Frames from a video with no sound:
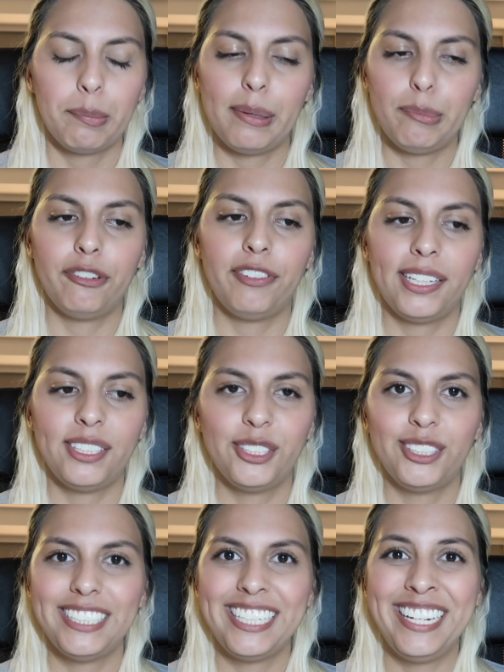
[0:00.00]
my
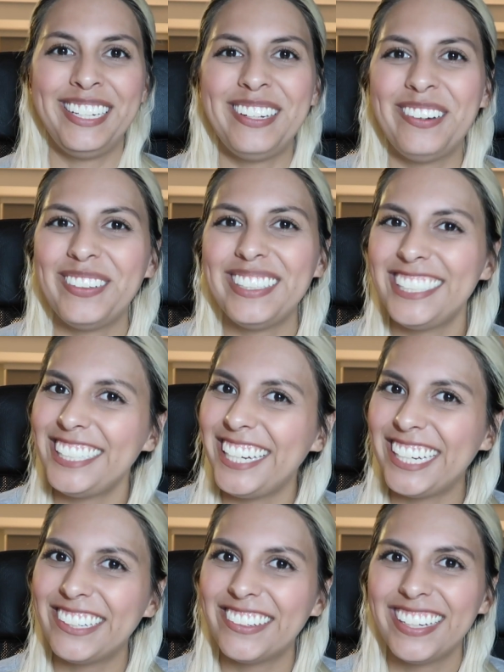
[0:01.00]
professor didn't know what to
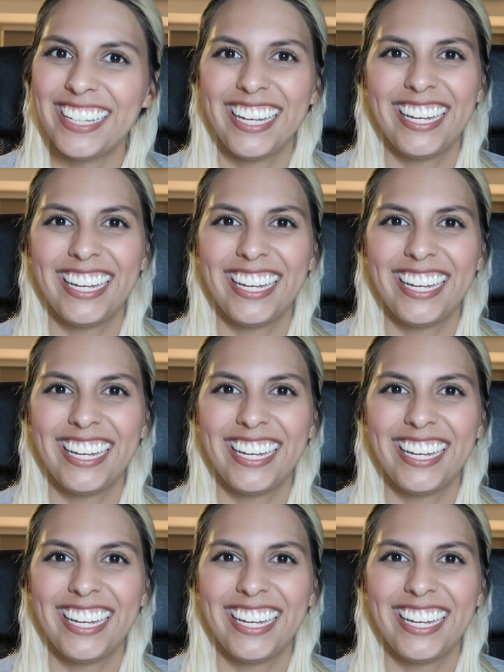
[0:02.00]
do.